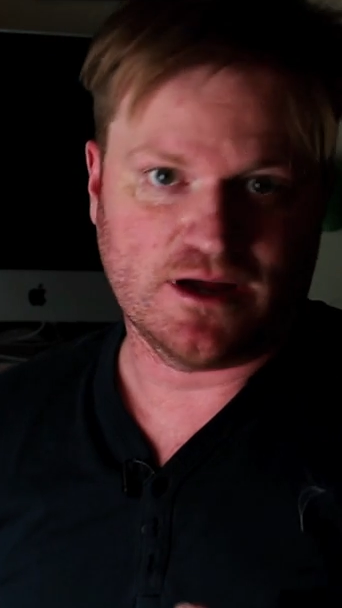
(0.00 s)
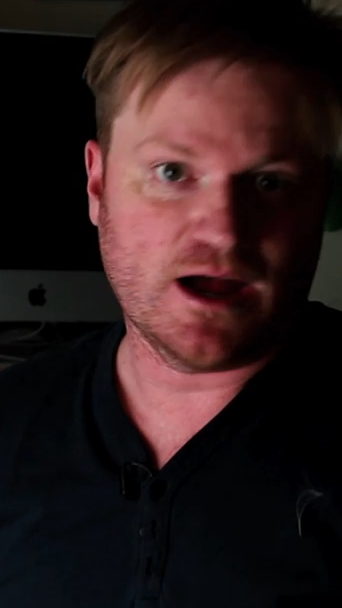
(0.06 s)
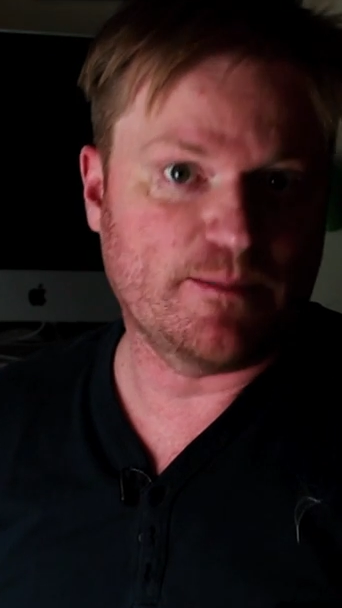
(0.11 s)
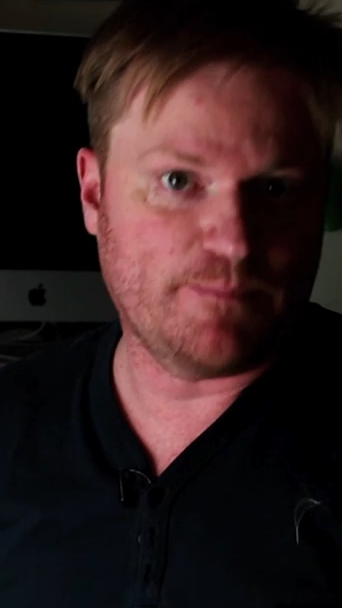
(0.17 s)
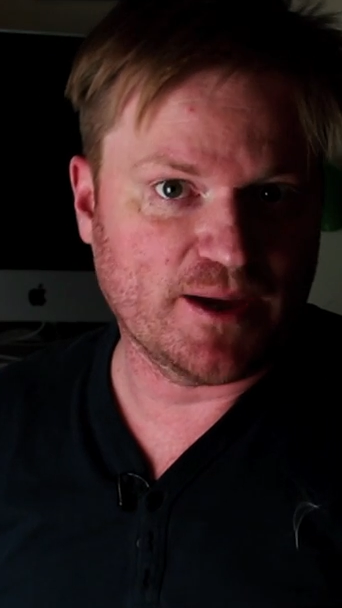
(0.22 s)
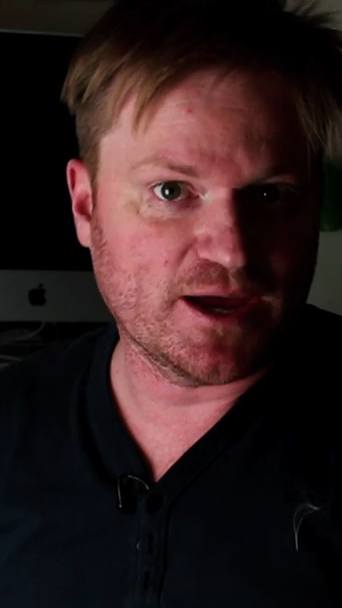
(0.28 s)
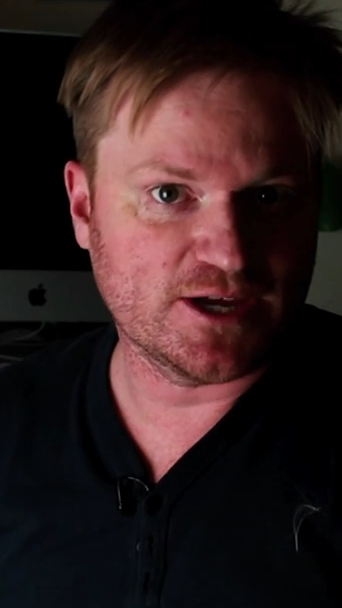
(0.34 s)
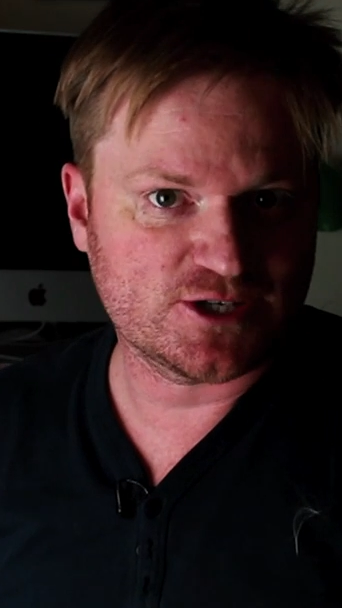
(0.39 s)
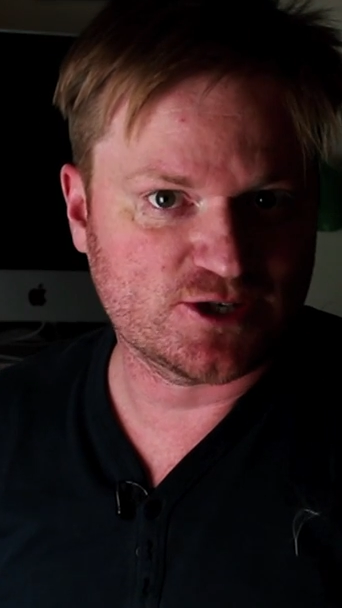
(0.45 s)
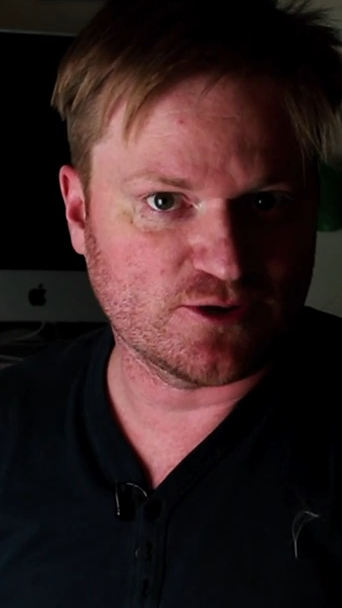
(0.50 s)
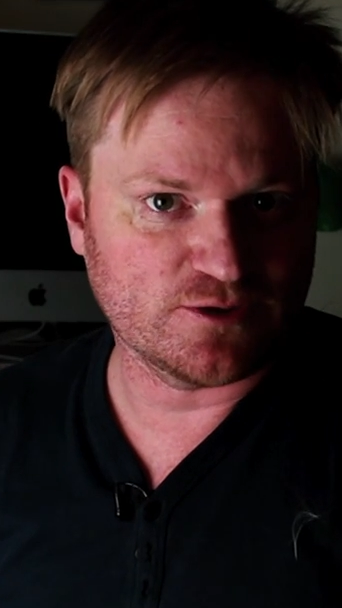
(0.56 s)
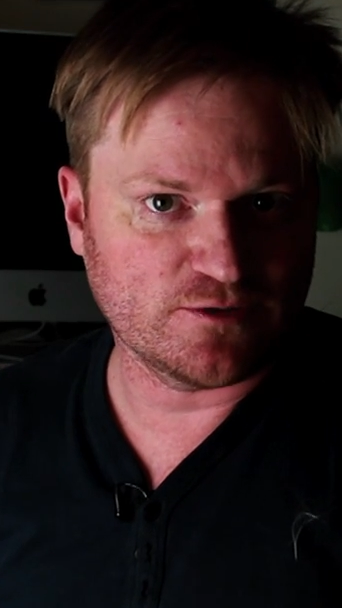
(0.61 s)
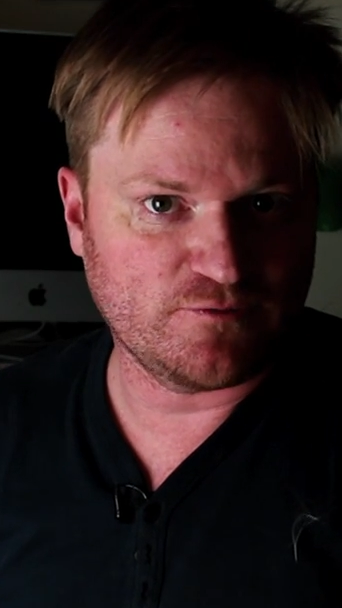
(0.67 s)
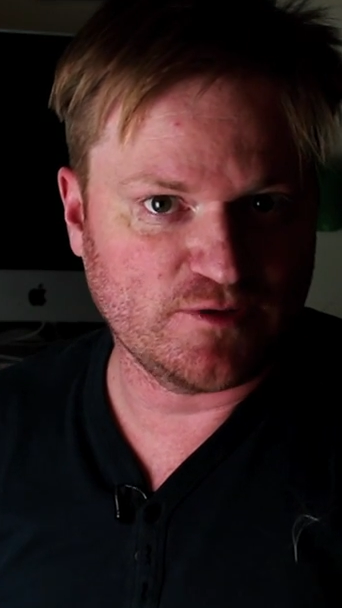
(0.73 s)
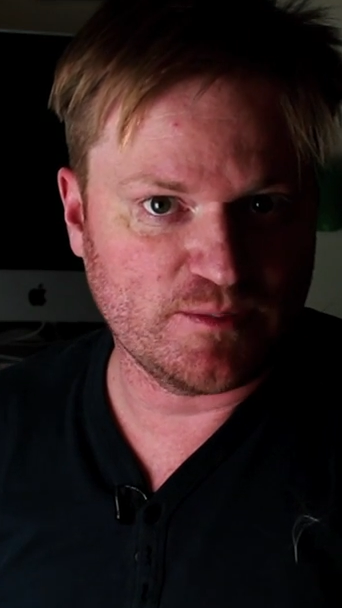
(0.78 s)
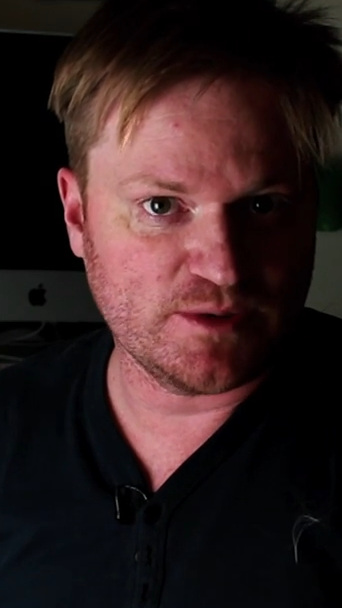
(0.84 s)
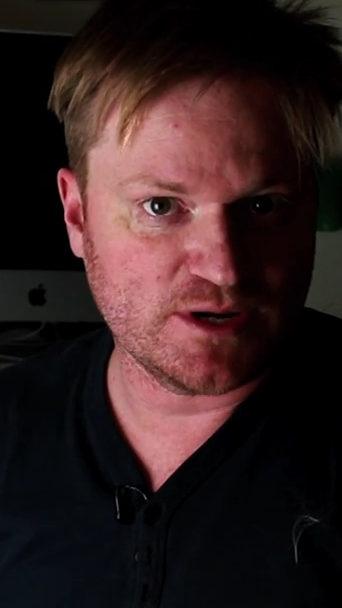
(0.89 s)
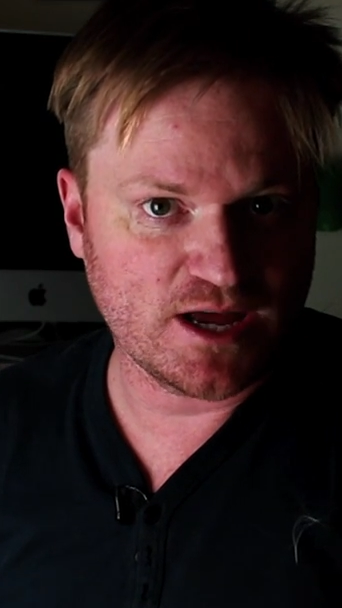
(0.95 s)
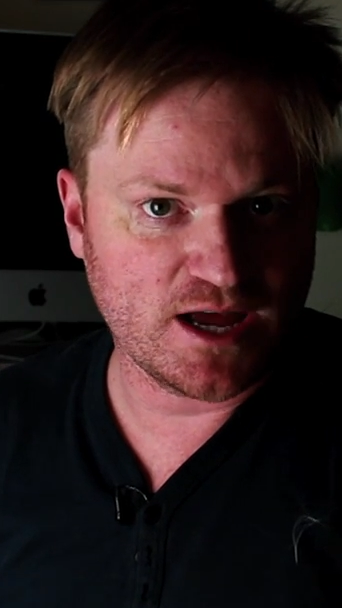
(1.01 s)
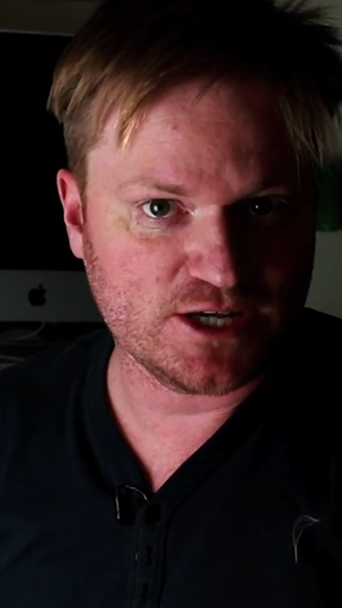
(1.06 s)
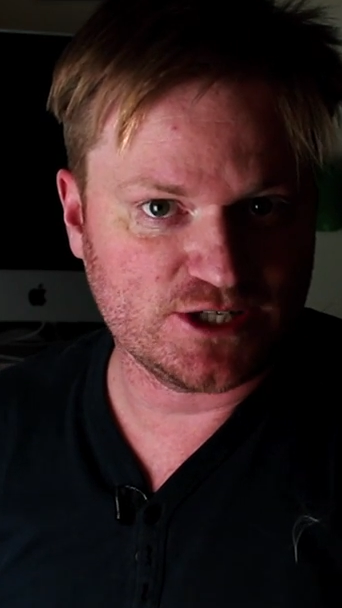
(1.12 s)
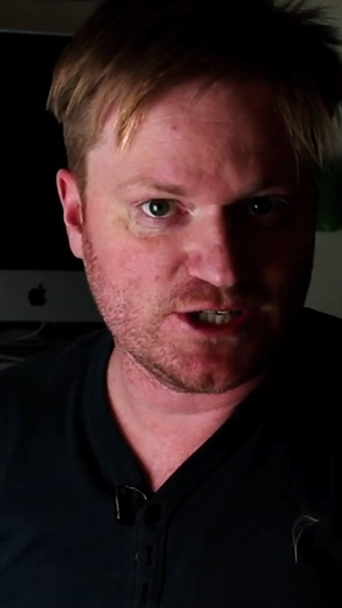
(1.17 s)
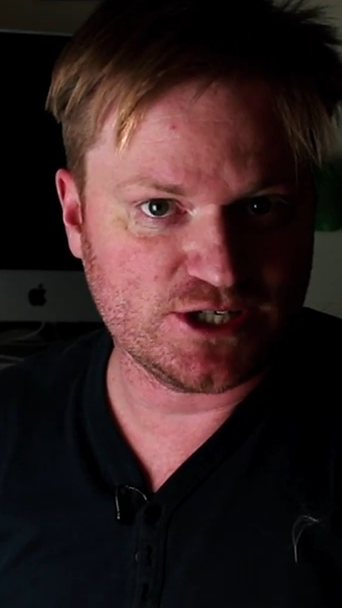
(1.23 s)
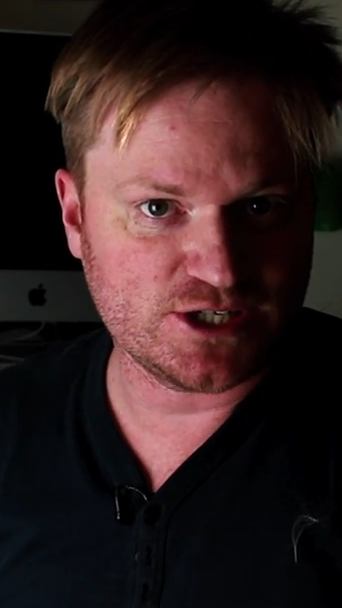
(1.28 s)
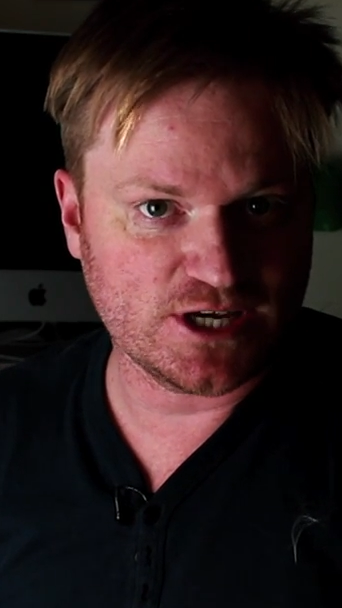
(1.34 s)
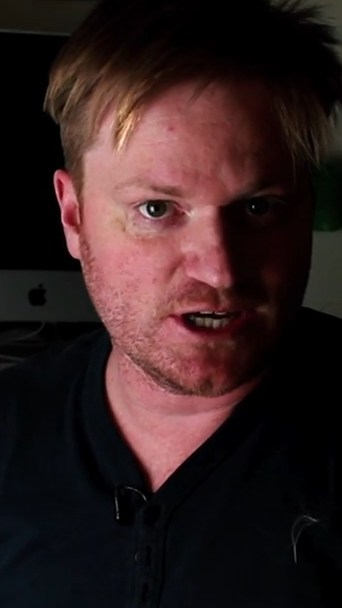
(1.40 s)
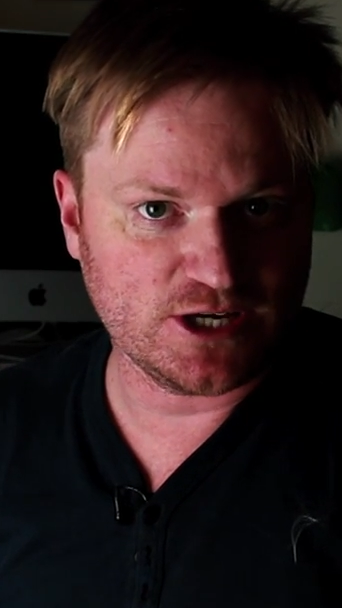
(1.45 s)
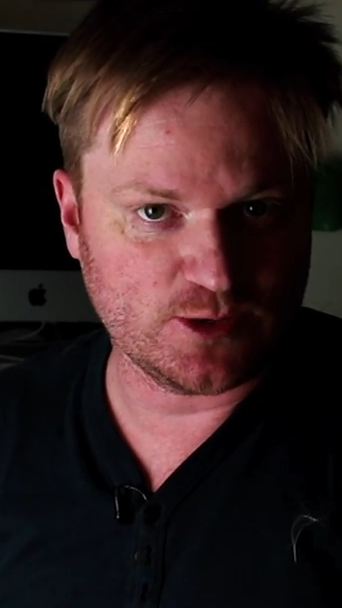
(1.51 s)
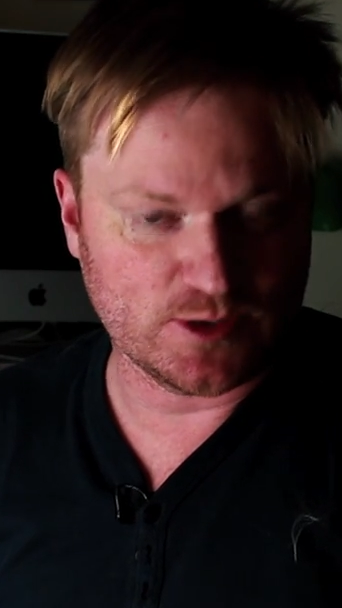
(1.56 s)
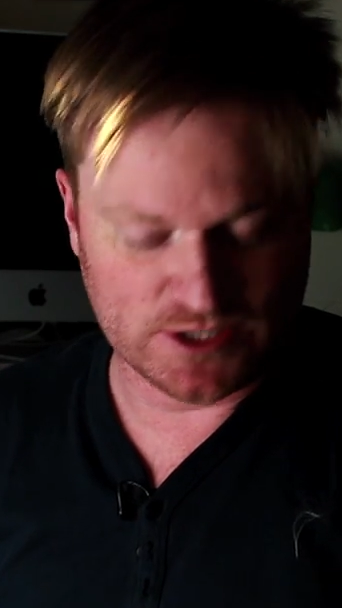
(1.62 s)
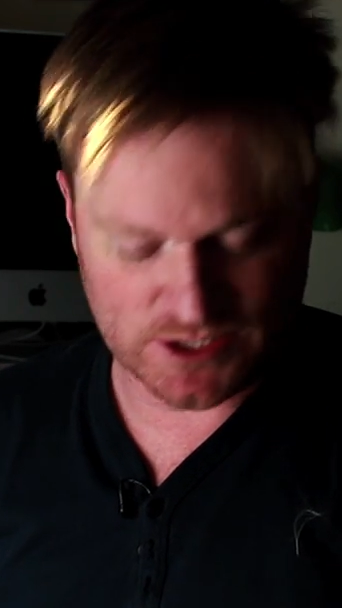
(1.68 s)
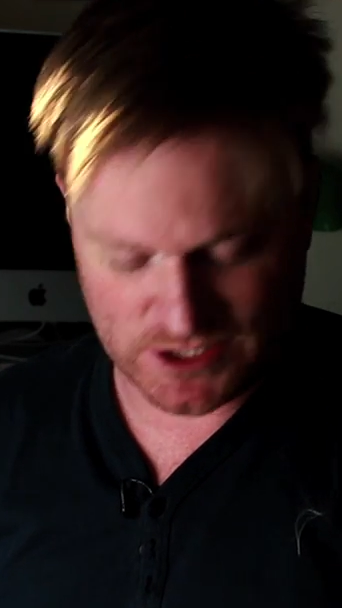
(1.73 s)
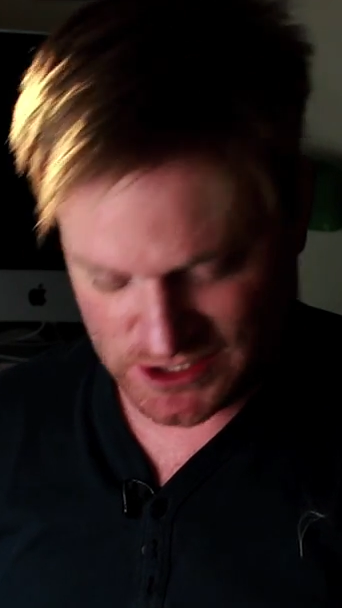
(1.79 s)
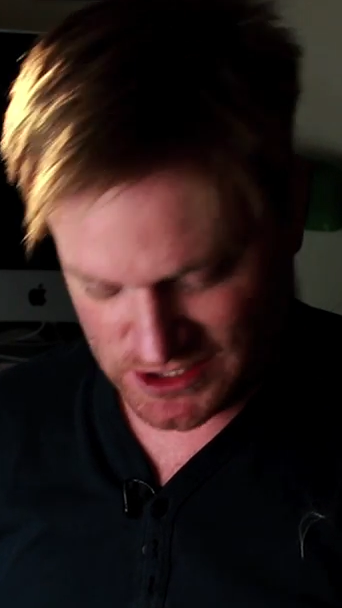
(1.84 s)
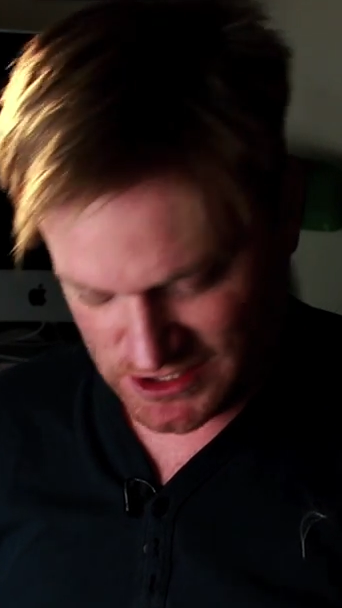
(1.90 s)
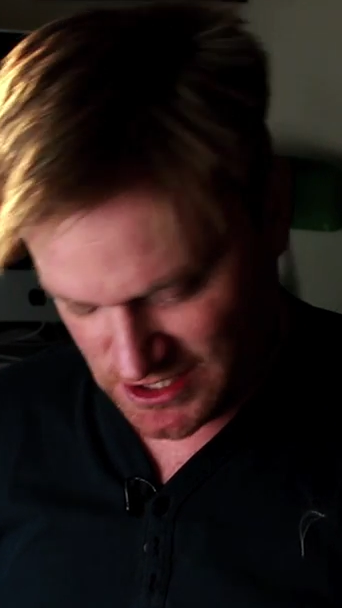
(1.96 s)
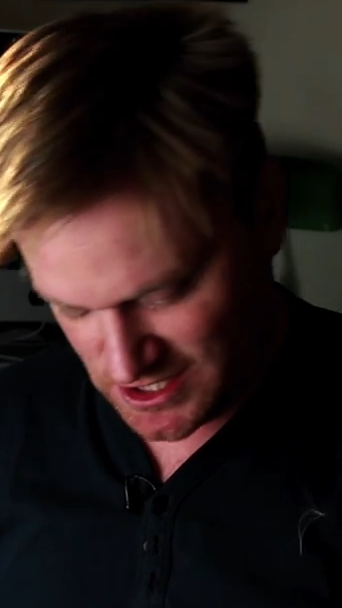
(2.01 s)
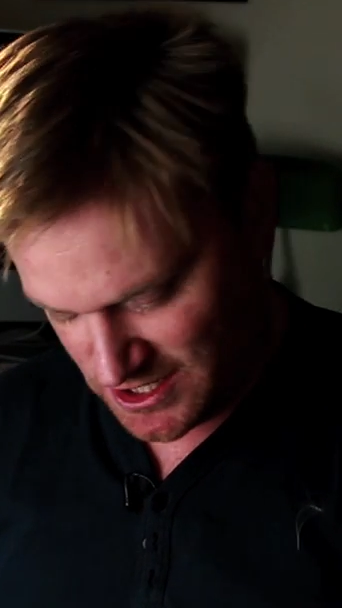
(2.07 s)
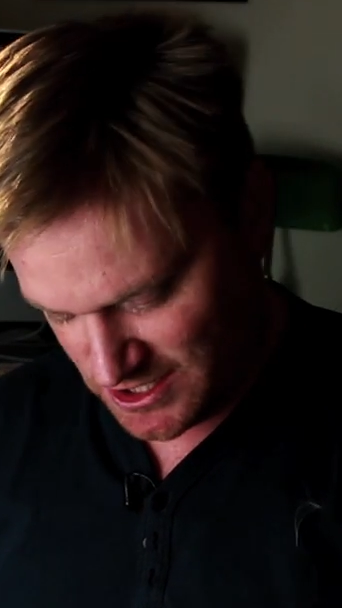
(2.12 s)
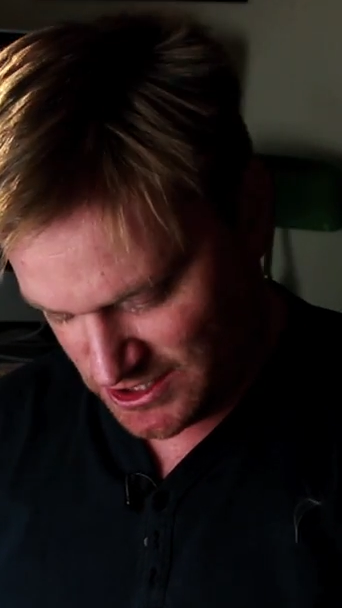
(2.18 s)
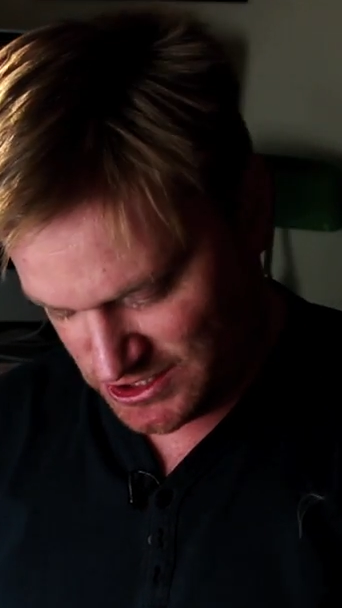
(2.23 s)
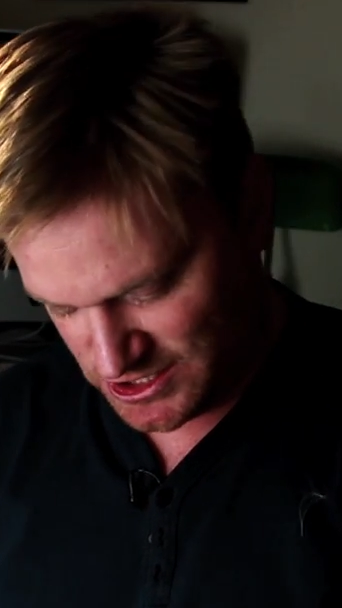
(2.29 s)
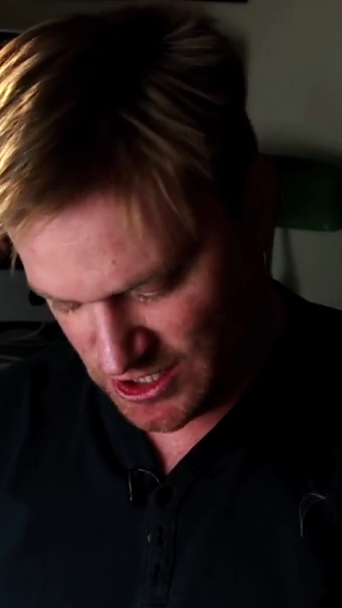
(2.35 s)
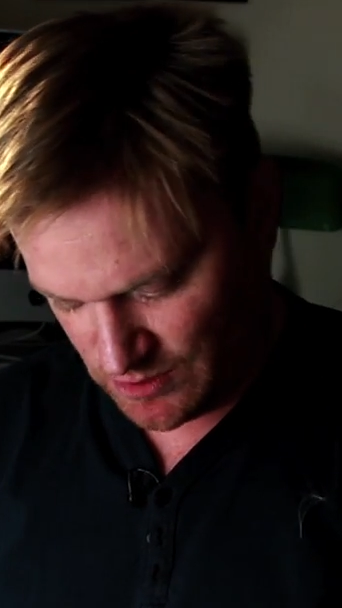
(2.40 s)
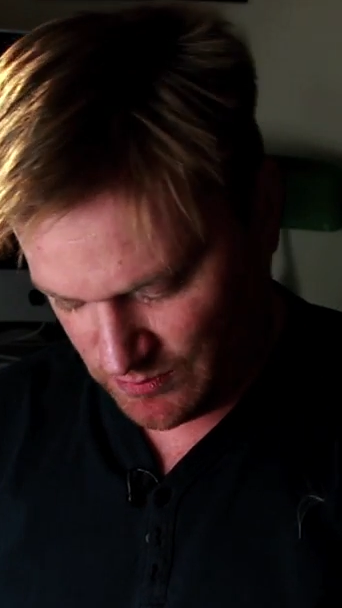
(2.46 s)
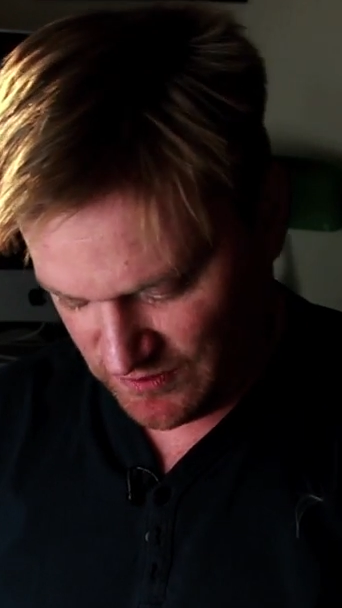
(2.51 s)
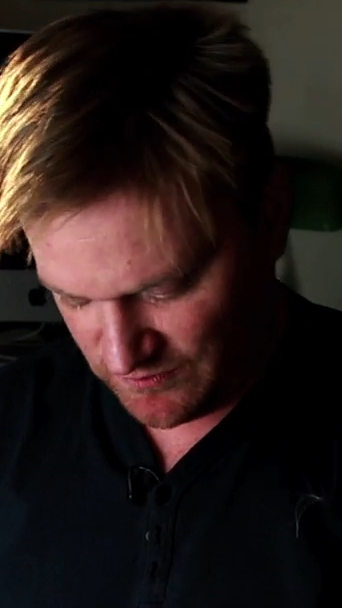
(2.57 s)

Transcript: are based on the Fibonacci sequence. So